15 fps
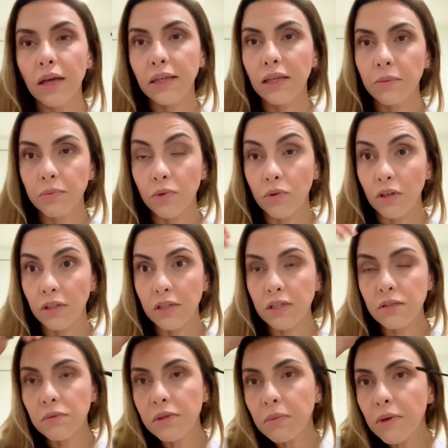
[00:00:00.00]
keep doing
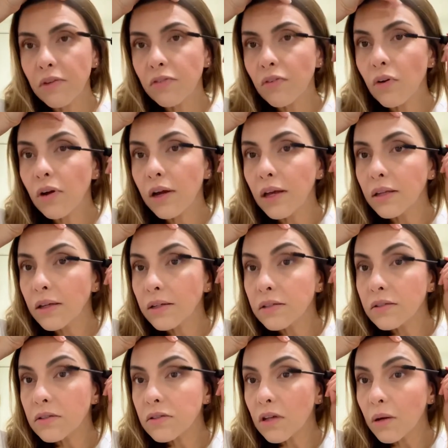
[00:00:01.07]
this with my forehead. I need
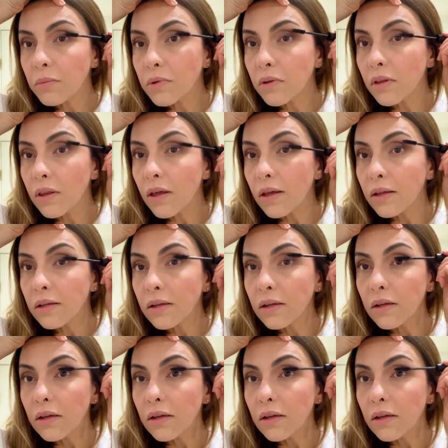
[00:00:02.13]
to stop doing that.